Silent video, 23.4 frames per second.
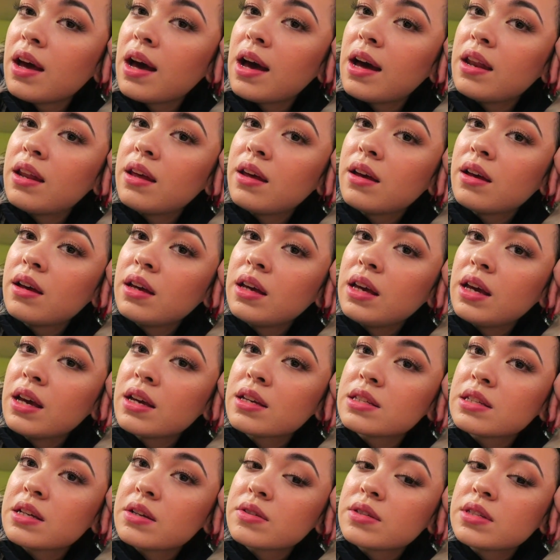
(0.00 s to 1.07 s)
And
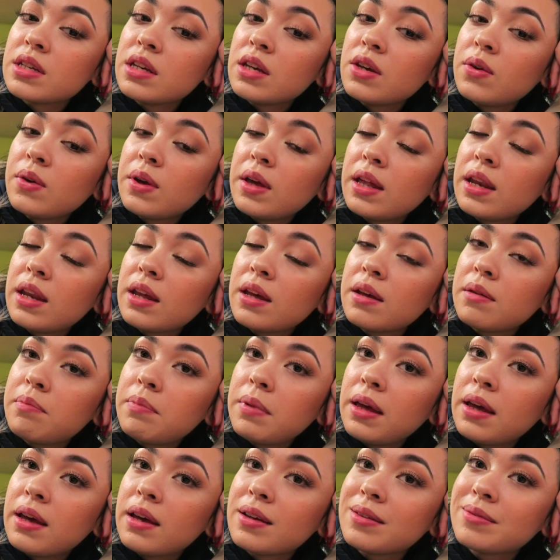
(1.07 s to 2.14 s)
yeah, so I'll see you in a
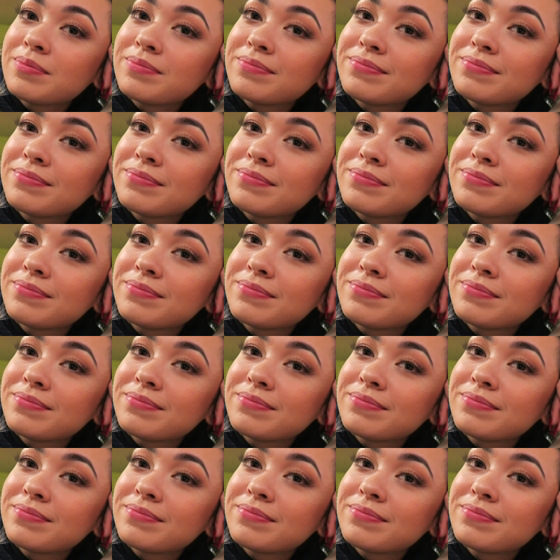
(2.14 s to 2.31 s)
bit.